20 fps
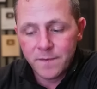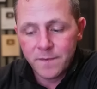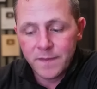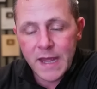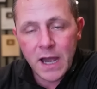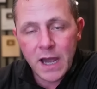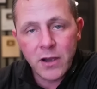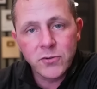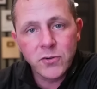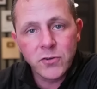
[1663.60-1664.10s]

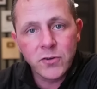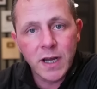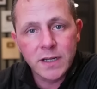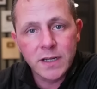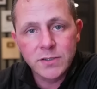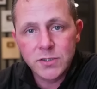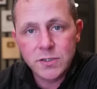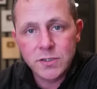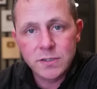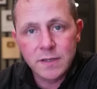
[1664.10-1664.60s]
Now you're not
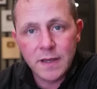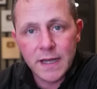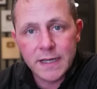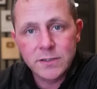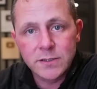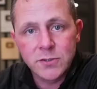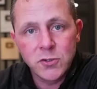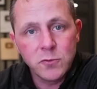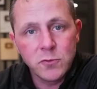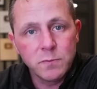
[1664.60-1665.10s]
just
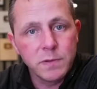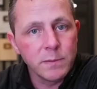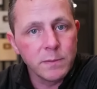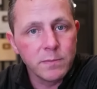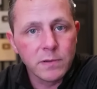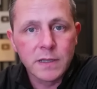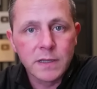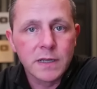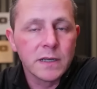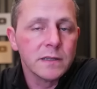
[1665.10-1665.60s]
like 2
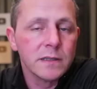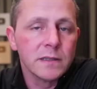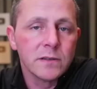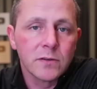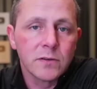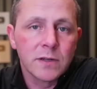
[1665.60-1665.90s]
people in a little